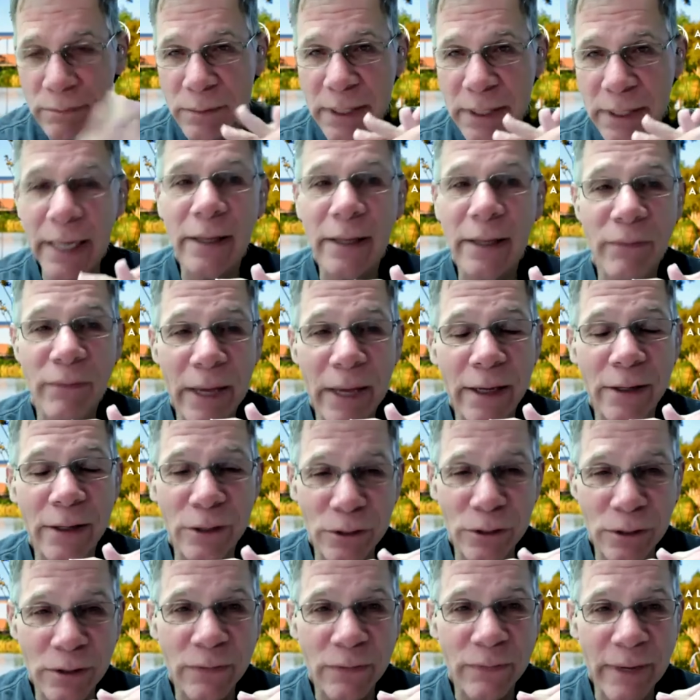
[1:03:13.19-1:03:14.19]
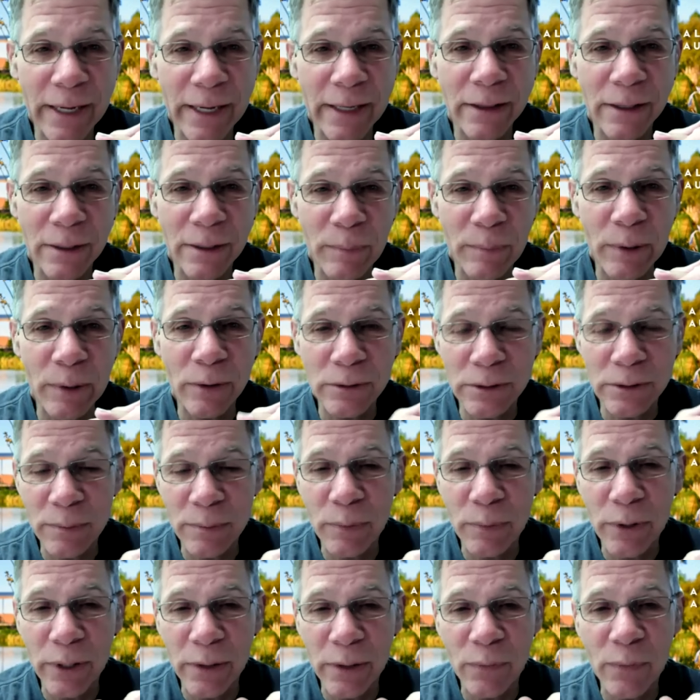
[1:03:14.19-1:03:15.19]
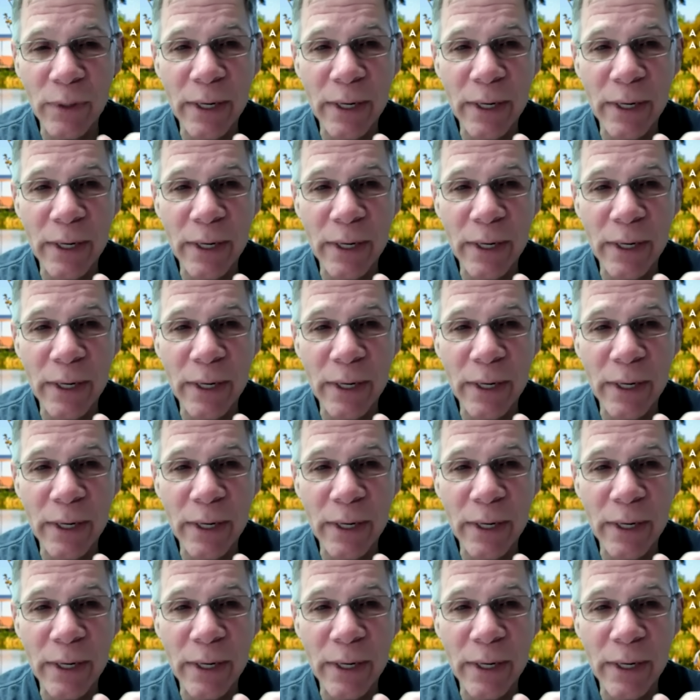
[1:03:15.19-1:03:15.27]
take advantage of the fact that birds are pretty